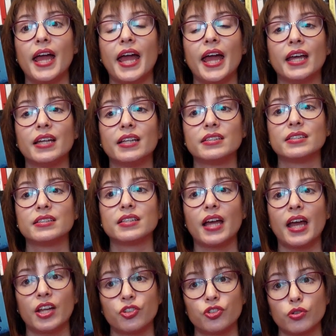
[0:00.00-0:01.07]
and
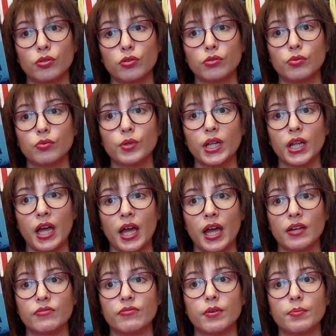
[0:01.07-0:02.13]
Angelo will
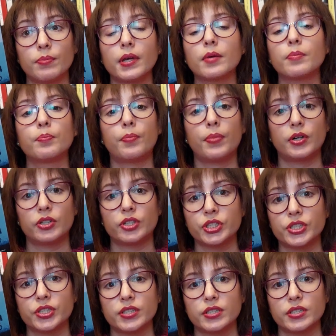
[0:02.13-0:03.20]
have a big
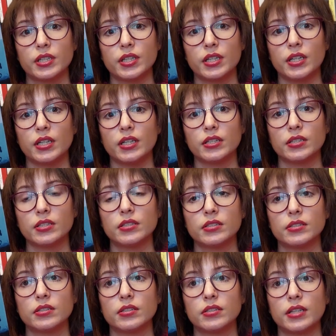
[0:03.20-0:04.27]
part in
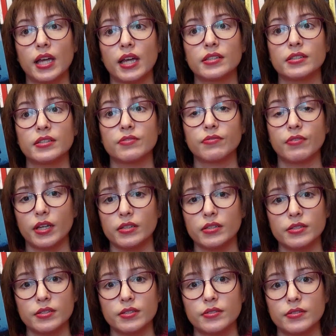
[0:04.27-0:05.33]
that
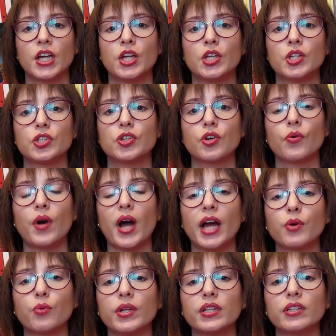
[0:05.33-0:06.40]
event. So
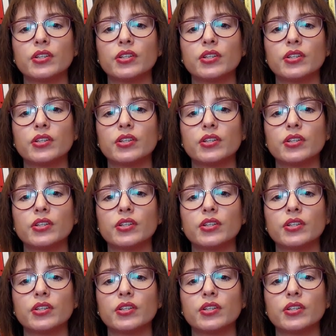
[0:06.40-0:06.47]
I will